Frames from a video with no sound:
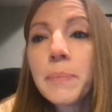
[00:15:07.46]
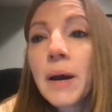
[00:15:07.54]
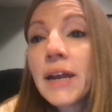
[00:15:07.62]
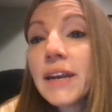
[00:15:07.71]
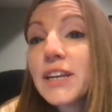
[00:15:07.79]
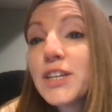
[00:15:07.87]

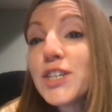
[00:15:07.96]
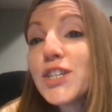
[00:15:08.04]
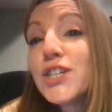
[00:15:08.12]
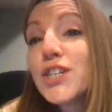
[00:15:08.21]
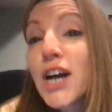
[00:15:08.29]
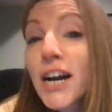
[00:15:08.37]
But
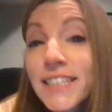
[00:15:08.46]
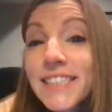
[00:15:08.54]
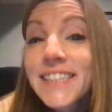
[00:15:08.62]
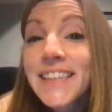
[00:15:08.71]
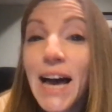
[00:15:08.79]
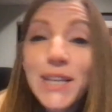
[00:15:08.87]

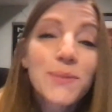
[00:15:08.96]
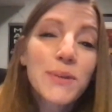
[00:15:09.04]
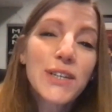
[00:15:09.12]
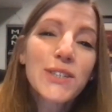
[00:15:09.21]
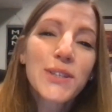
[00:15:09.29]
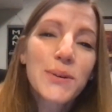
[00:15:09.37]
just last
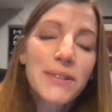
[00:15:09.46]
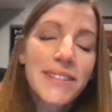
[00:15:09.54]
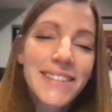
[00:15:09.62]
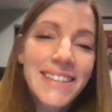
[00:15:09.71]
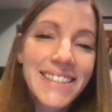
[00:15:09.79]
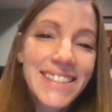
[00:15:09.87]
week, so
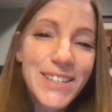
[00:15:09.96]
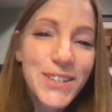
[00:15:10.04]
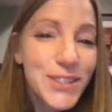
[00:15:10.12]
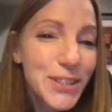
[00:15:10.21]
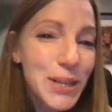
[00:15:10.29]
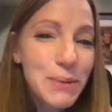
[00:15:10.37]
it's
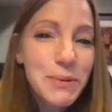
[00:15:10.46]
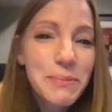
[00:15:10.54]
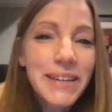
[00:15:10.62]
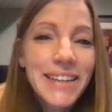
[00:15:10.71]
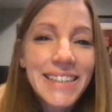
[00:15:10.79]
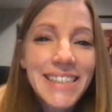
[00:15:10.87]
interesting that we're
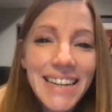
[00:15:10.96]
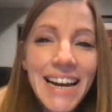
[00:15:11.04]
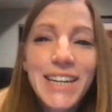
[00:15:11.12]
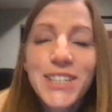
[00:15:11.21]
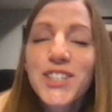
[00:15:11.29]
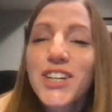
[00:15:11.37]
meeting
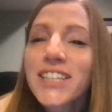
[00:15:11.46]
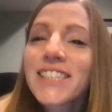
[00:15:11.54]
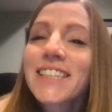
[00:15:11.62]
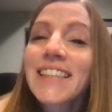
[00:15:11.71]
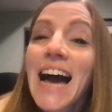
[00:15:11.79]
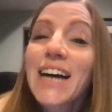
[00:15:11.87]
today, it's
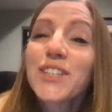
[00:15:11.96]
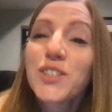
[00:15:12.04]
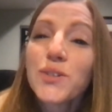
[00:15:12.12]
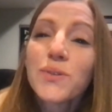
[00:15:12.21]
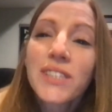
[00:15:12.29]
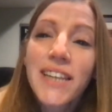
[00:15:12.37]
just
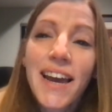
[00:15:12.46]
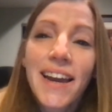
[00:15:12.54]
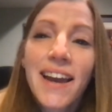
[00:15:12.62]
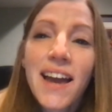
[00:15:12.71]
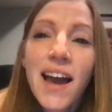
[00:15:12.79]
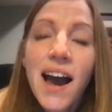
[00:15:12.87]
last
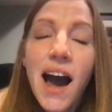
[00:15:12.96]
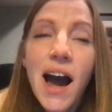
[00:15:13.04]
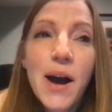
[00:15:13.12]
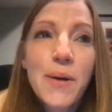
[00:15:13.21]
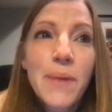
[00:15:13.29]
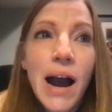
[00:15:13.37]
Tuesday,
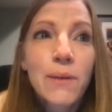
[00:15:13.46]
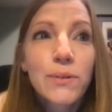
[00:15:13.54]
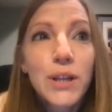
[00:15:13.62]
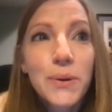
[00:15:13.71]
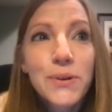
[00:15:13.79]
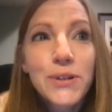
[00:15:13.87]

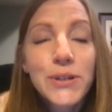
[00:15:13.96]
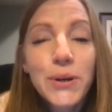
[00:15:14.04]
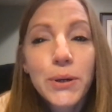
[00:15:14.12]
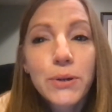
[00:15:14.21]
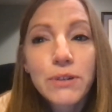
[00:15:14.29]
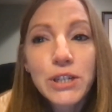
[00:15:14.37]
our Lower New
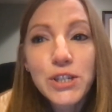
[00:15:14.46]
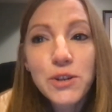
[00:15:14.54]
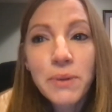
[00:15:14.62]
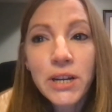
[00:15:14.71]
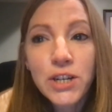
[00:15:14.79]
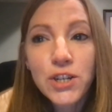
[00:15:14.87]
York
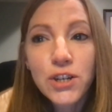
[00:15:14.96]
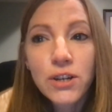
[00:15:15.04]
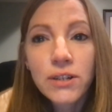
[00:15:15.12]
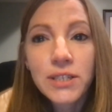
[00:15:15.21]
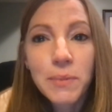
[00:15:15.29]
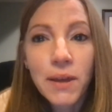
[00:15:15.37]
regional
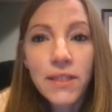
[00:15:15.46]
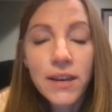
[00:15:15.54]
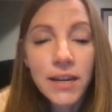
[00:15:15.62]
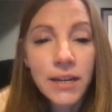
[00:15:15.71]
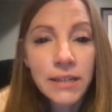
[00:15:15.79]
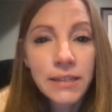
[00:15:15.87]
manager,
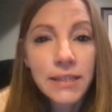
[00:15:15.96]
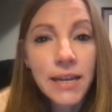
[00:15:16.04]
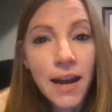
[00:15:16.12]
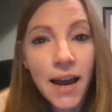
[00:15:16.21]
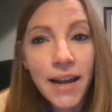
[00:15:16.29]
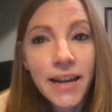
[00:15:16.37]
Samantha Higgins,
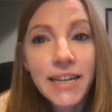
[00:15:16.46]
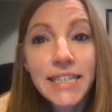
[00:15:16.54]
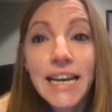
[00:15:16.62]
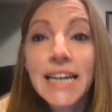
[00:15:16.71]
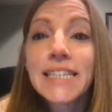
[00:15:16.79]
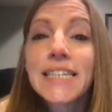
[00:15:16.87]
and I
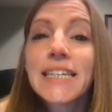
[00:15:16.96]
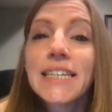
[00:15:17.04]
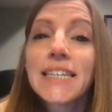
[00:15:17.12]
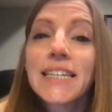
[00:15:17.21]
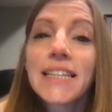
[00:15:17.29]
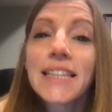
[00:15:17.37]

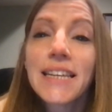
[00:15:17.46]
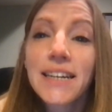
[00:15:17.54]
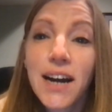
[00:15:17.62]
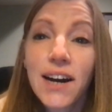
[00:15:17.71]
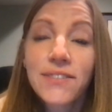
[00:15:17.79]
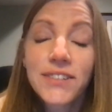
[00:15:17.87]
attended
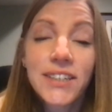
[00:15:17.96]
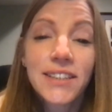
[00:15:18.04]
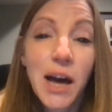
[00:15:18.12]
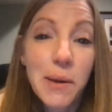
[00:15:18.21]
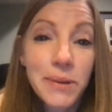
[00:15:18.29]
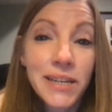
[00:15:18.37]
the
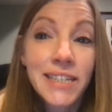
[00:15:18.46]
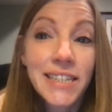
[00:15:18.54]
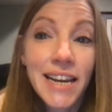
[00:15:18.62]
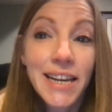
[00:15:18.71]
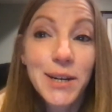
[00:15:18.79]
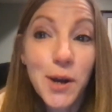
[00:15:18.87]
KAFCA lobbying
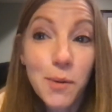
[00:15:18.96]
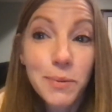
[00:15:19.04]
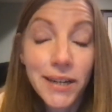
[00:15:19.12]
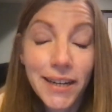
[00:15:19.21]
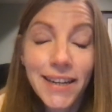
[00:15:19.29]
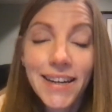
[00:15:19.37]
day in
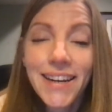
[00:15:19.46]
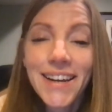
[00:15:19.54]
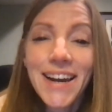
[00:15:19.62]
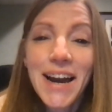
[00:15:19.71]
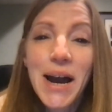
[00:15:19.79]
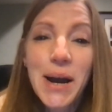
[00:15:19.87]
Albany
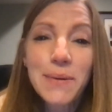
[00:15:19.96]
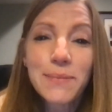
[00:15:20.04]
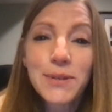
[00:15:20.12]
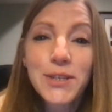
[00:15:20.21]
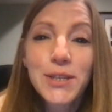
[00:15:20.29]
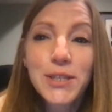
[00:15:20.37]

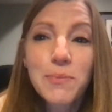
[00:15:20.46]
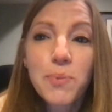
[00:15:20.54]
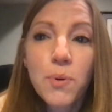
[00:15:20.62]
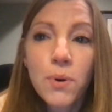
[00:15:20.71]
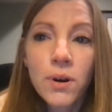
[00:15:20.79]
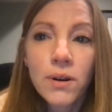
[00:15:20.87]
to
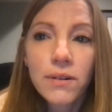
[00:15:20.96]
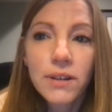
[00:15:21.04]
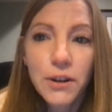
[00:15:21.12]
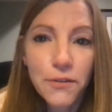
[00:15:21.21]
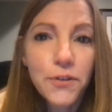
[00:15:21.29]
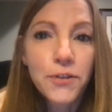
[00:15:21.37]
support,
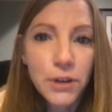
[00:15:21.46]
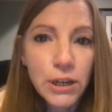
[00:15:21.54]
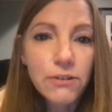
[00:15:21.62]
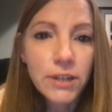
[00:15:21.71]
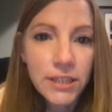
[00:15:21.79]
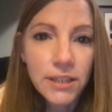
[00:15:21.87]
further
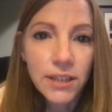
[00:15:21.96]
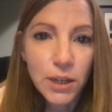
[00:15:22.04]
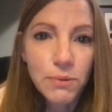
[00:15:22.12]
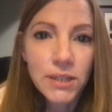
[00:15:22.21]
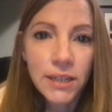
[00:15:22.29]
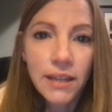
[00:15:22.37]
increases
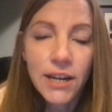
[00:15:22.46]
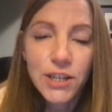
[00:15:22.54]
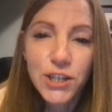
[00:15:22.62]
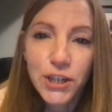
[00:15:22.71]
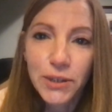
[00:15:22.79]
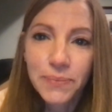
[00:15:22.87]
like we did
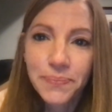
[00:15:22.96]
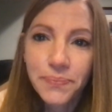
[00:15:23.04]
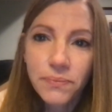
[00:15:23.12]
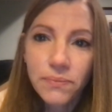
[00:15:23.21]
last year.